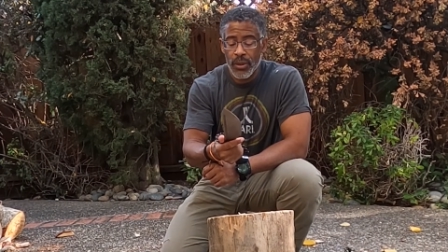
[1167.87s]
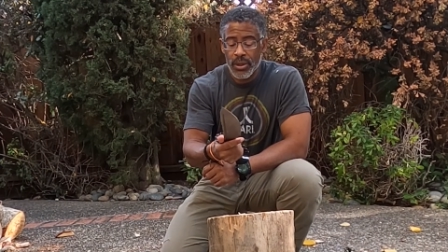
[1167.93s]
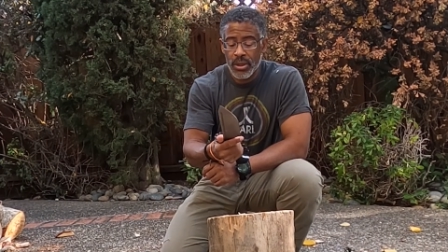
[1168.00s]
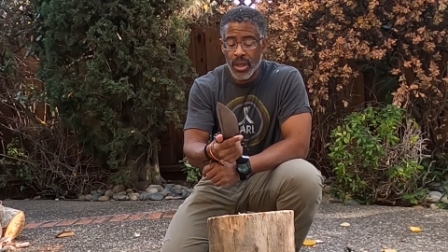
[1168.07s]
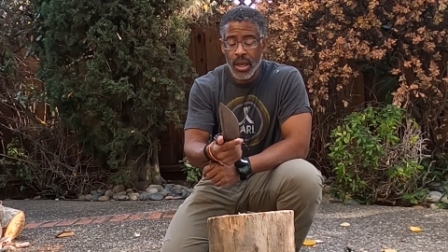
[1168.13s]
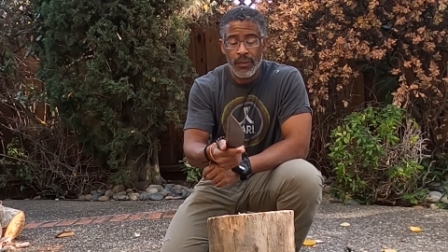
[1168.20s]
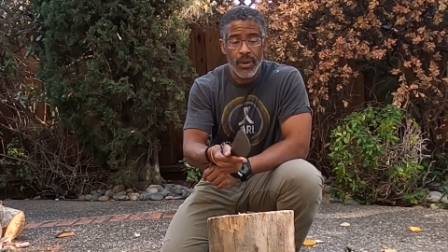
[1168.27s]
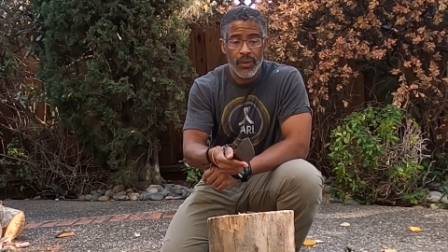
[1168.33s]
this
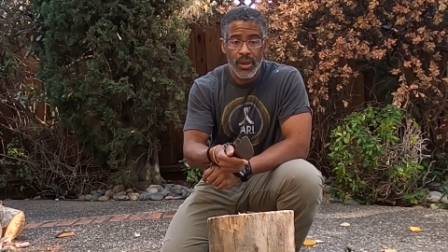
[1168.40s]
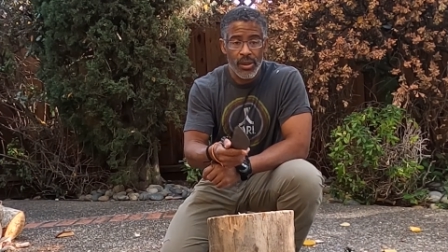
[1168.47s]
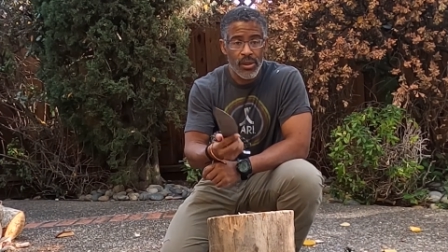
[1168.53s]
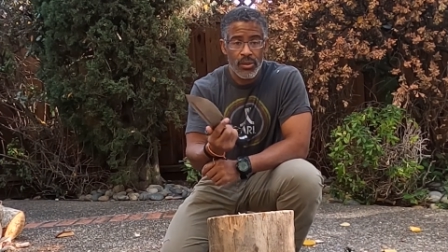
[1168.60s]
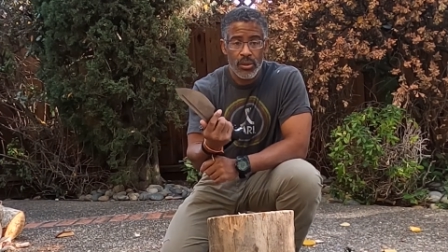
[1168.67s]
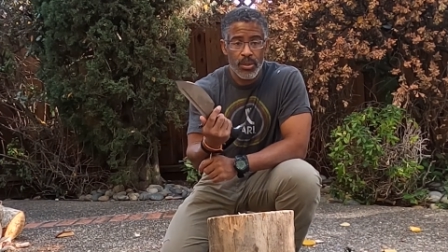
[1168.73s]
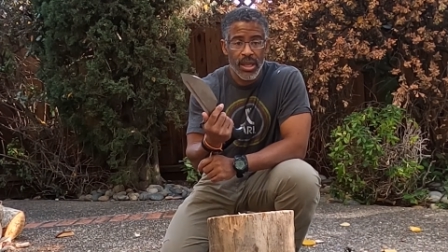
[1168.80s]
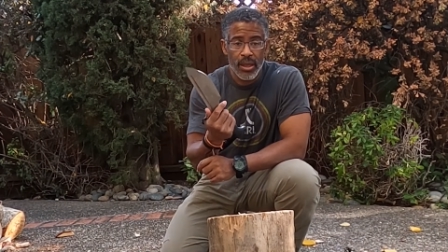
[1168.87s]
knife, I think
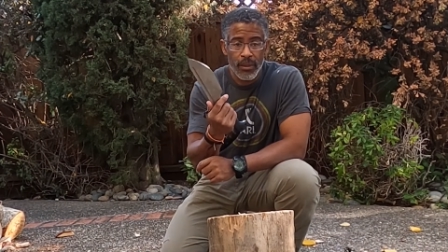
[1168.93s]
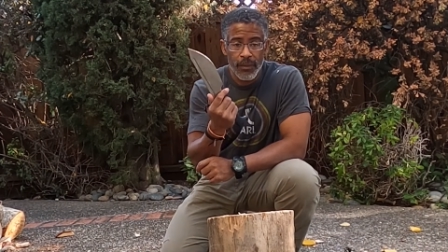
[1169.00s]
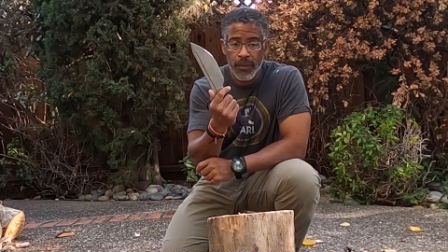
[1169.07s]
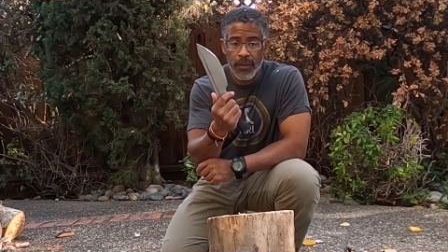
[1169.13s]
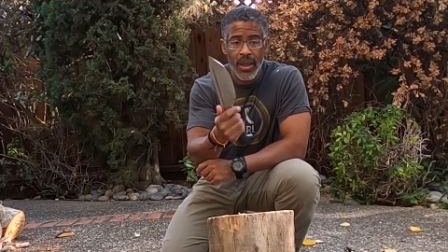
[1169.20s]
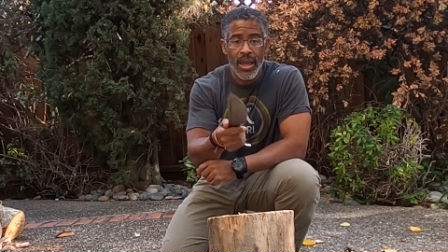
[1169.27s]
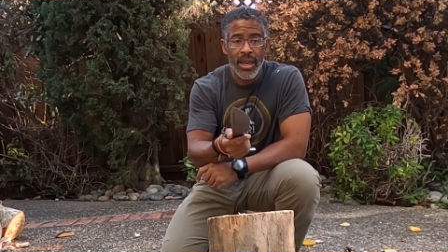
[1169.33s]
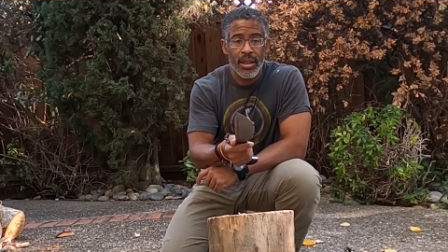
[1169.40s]
this would make a
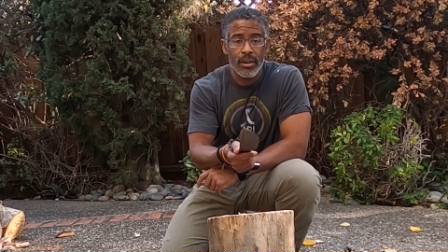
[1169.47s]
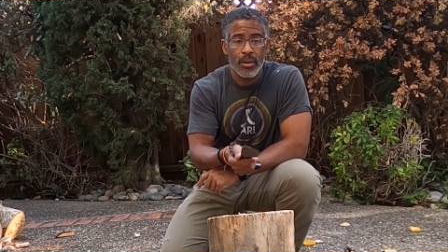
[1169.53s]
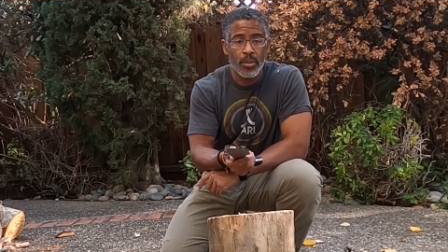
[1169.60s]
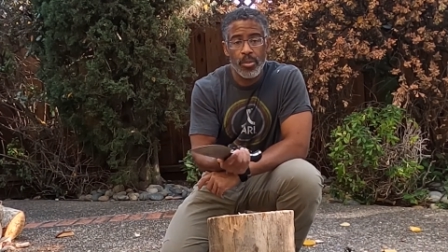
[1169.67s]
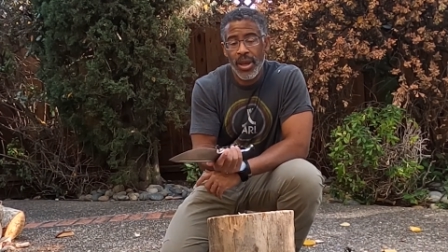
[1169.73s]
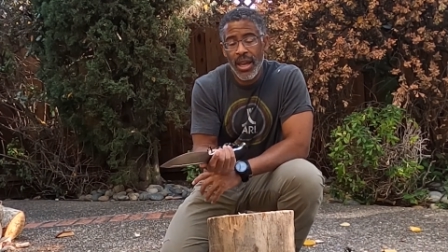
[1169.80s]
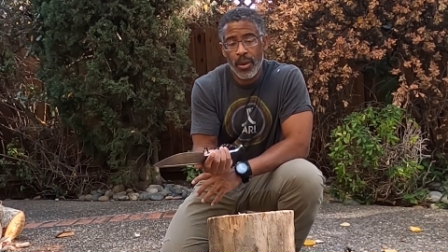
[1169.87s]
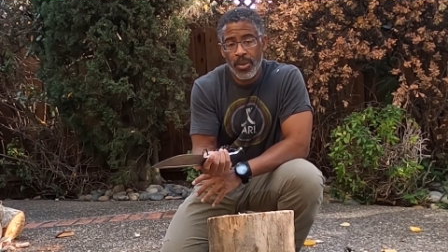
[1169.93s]
fine
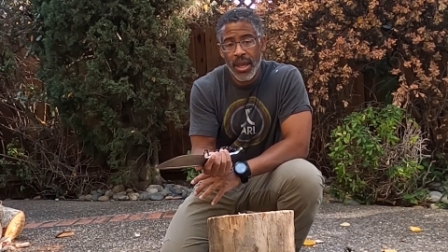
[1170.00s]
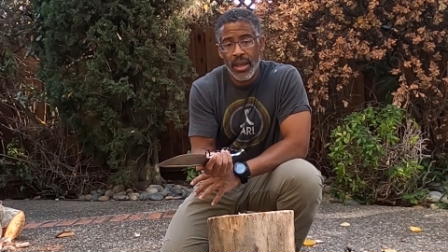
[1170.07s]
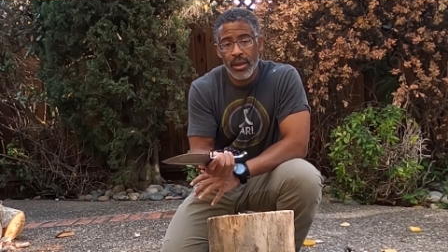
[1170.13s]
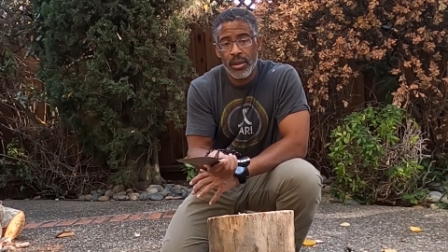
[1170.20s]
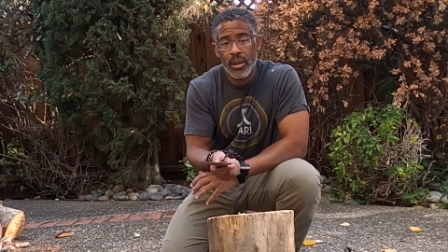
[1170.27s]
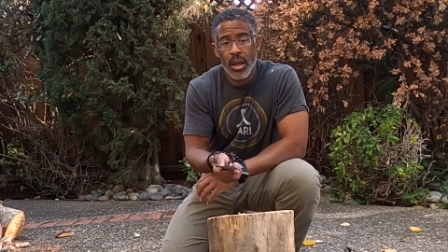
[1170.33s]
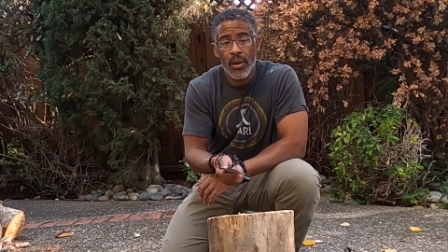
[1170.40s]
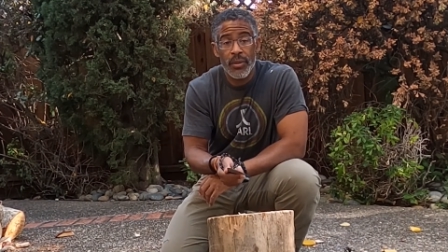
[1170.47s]

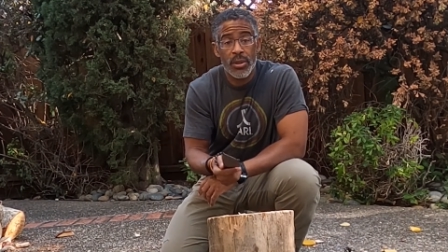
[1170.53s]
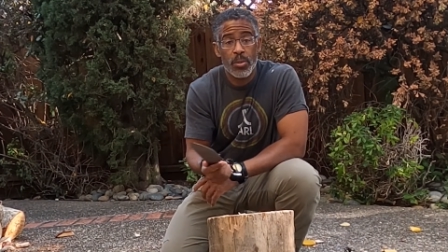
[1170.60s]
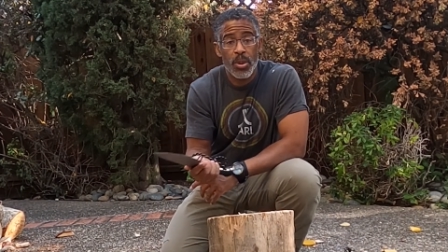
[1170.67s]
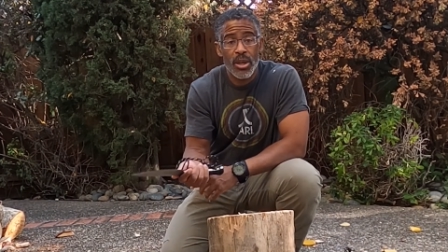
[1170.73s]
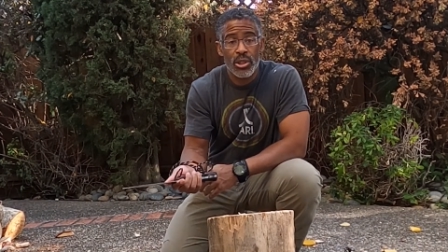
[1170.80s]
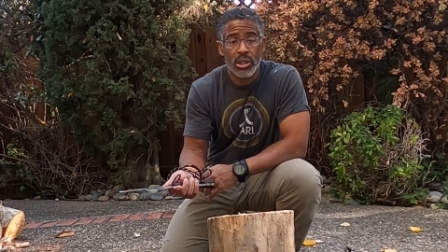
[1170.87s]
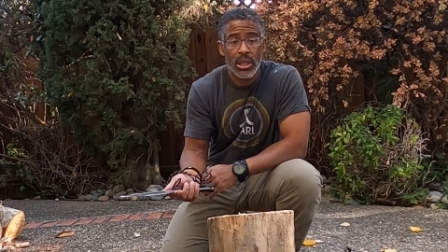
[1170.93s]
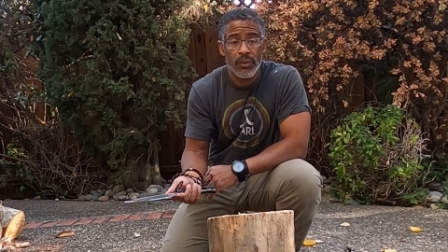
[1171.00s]
backpacking knife,
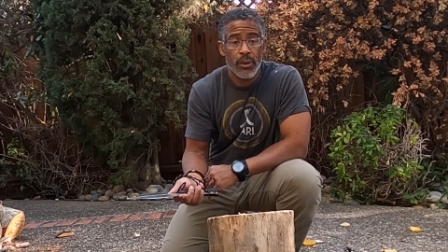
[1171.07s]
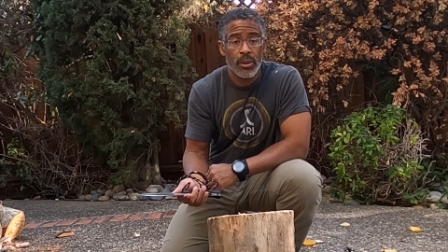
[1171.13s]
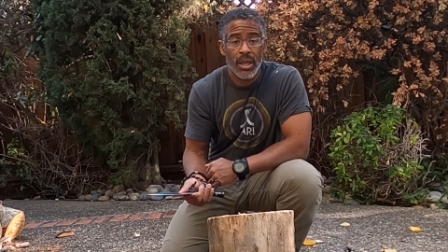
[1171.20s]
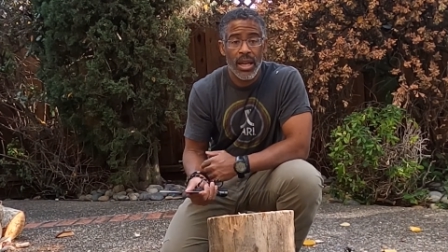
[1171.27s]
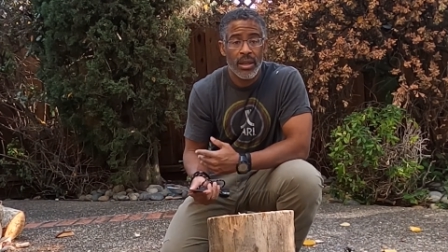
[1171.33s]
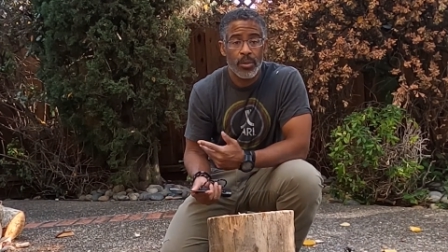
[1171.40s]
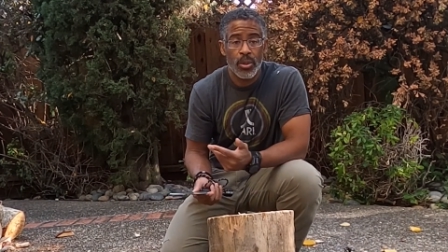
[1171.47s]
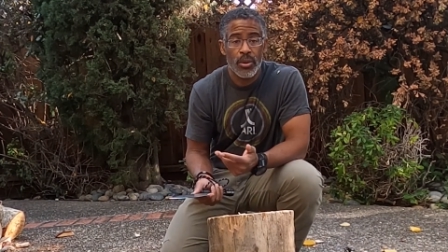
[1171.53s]
especially if you're the
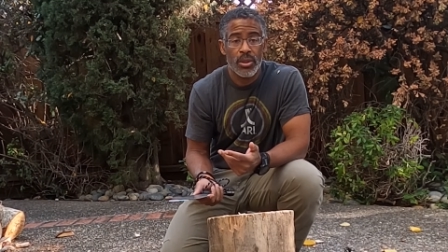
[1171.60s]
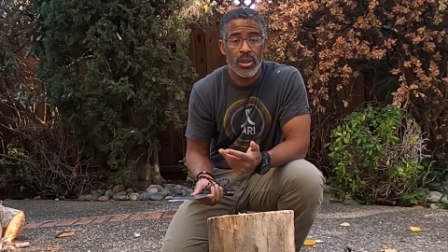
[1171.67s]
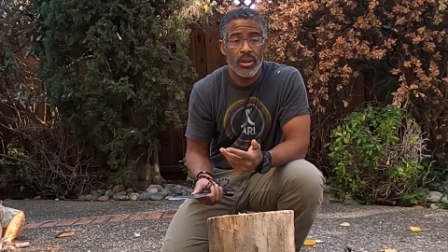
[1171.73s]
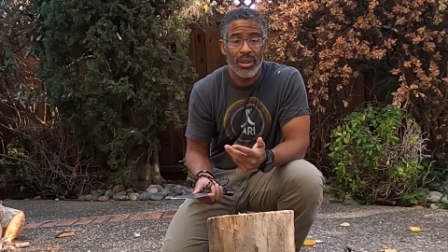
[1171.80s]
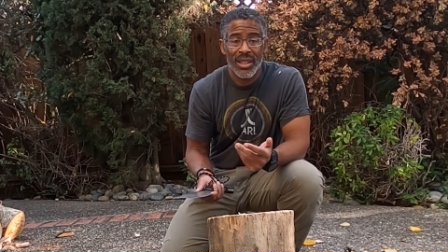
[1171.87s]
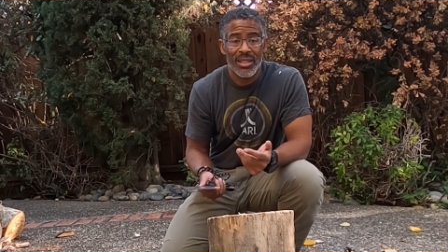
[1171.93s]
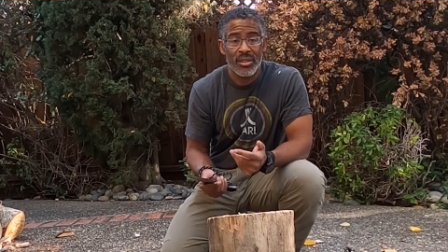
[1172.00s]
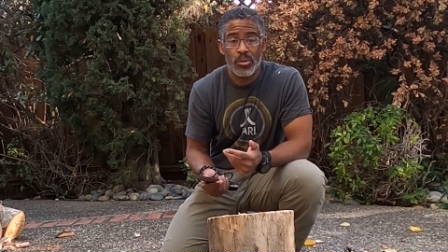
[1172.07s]
kind of person
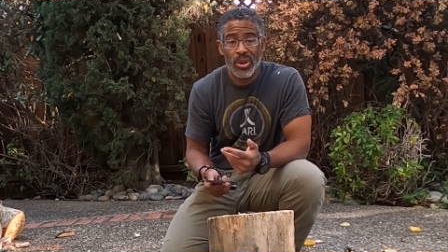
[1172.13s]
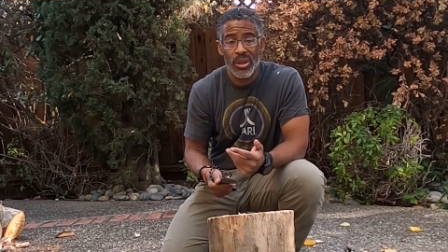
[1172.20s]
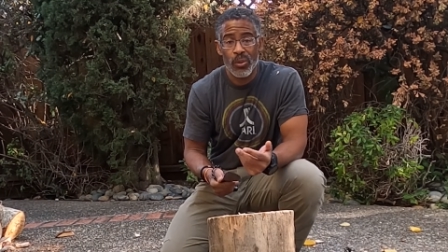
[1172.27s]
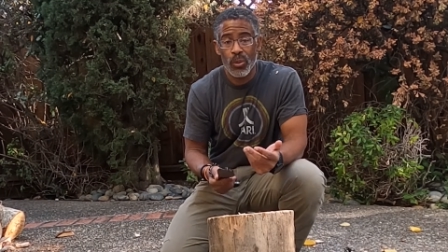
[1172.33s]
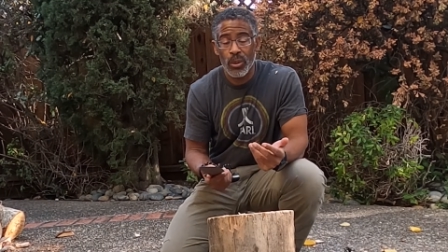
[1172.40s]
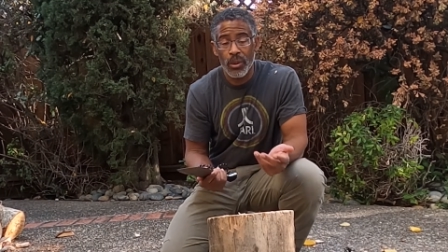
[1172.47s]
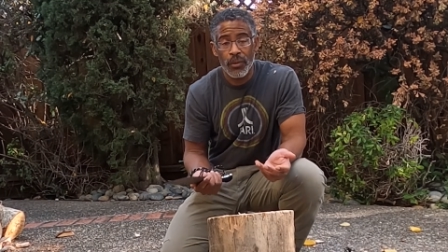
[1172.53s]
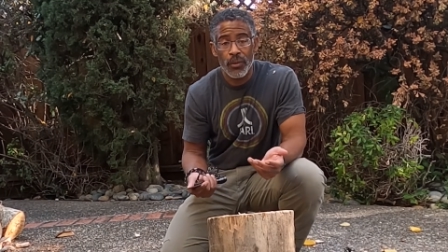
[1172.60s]
that likes to bring
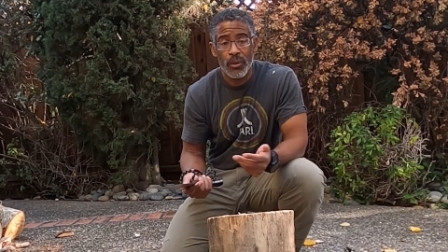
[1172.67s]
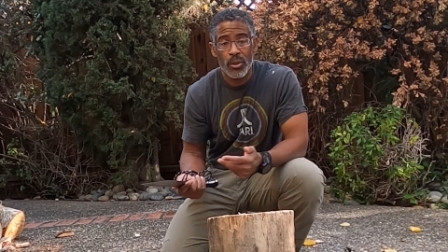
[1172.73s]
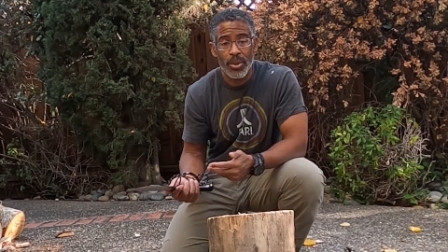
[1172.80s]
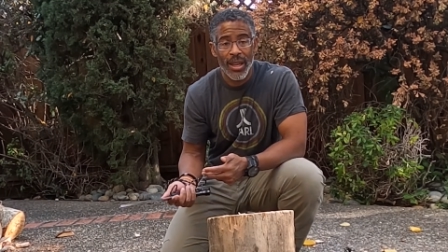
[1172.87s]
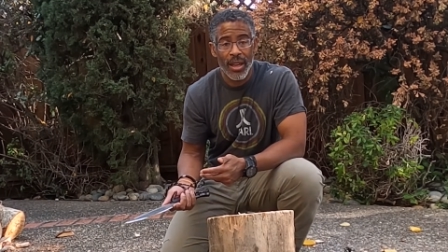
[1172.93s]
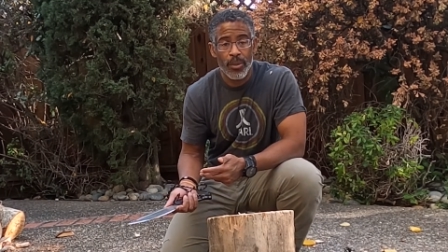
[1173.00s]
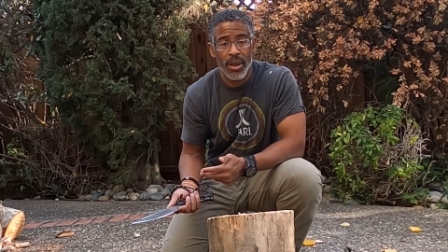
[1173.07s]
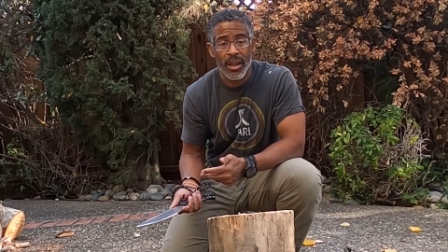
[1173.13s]
real food
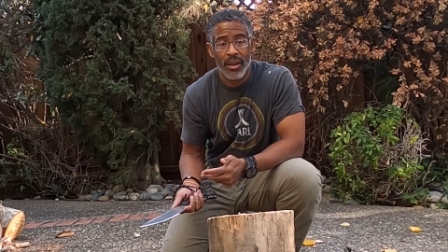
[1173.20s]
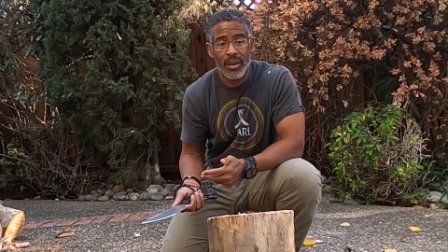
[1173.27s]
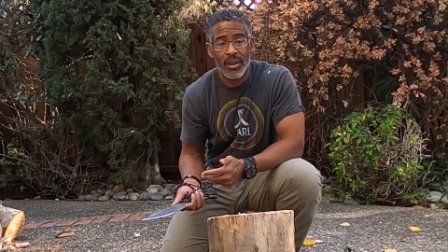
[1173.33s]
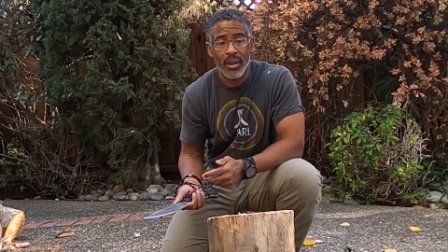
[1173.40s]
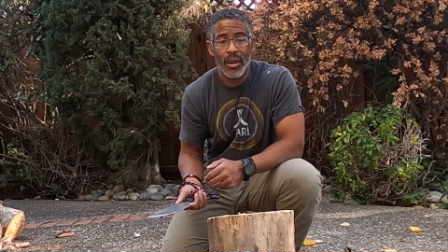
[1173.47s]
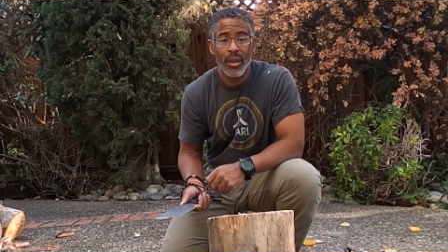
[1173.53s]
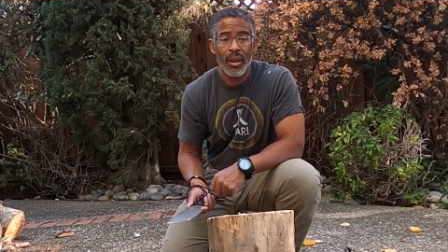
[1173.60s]
backpacking.